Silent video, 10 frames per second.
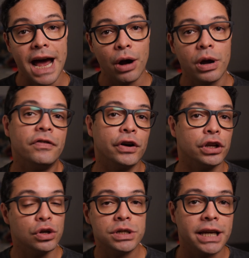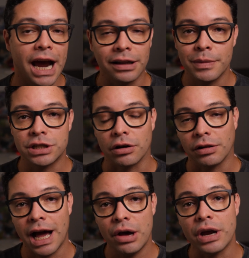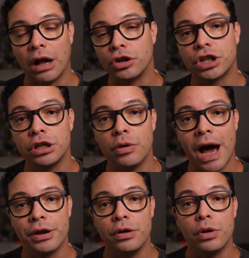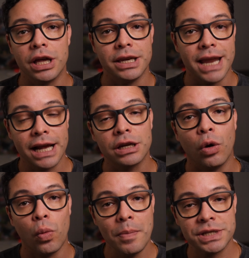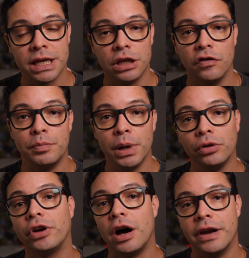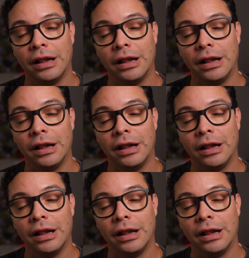Now, if you're using Elementor Cloud, I'll show you how to connect a website you've built on